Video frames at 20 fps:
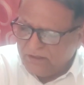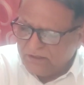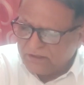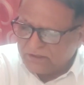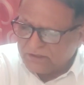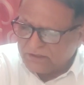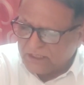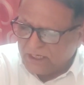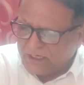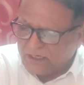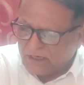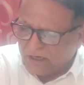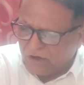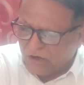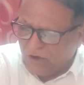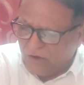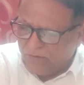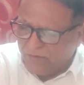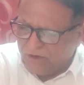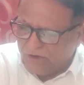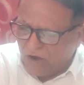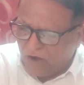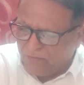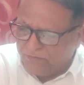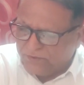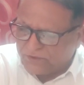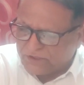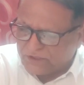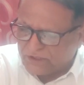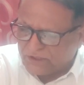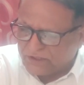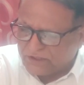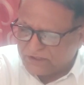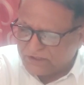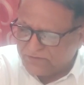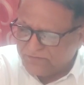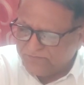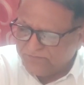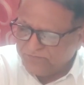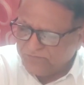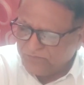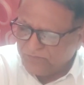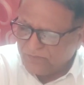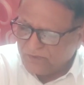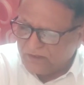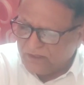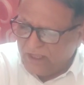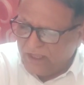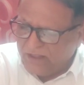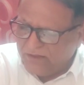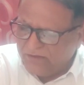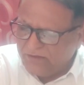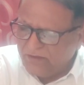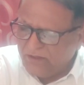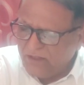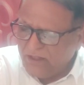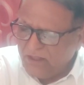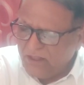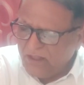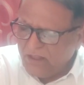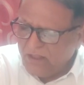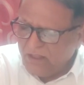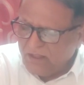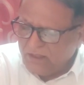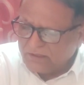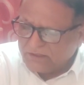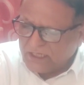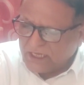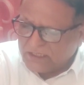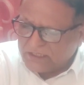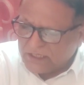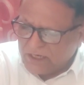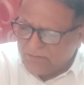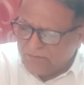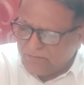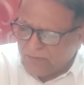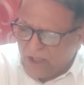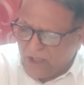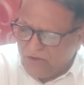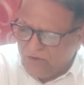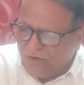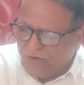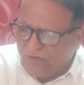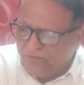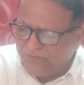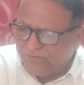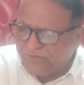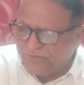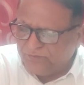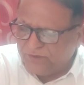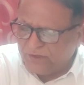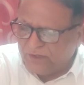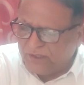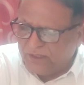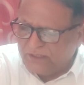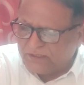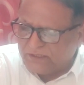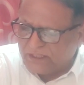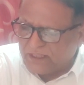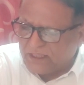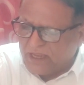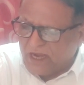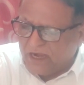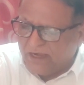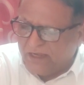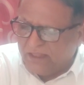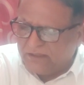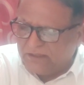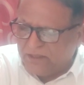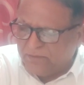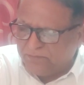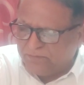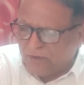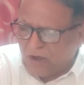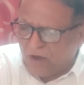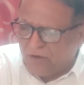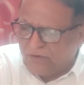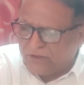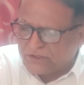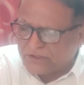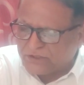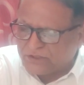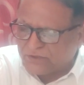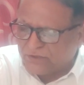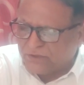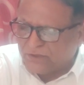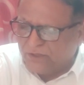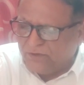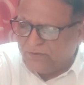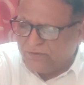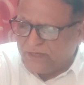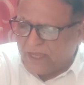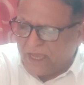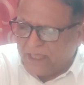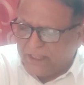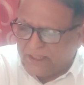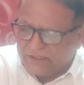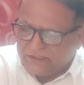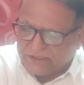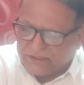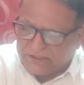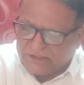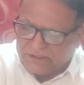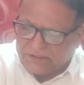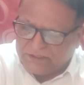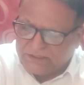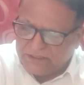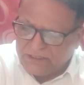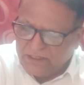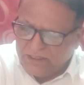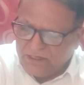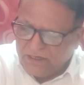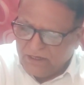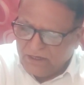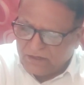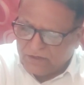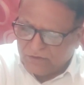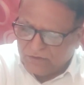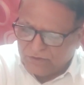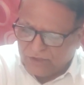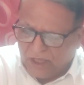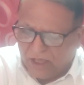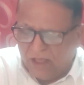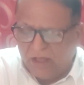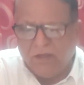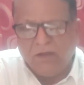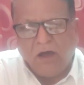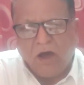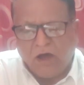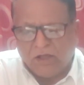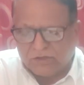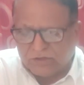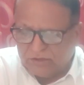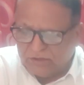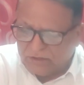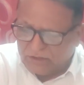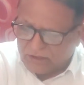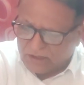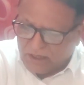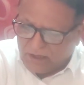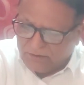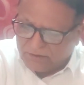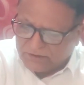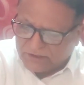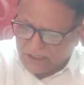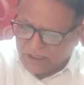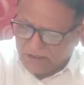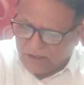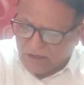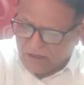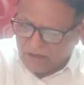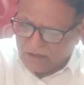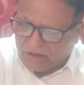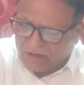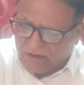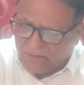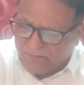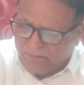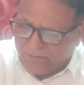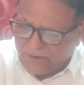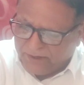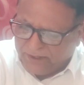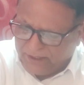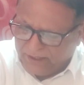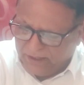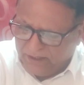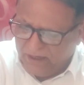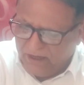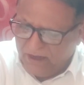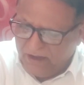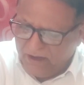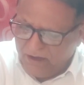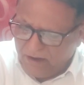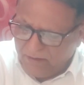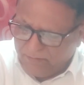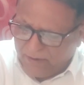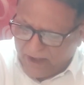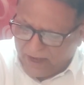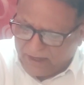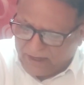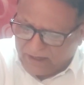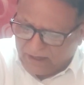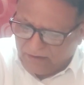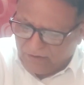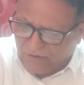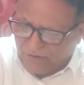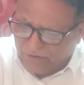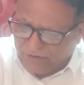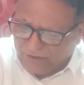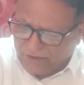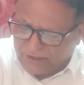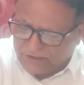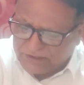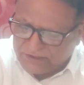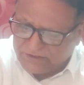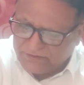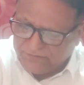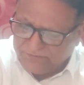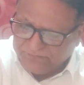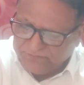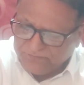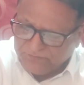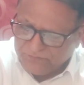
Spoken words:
central government officers. Then section 5 is regarding the powers to give directions to the concerned company, factory owners.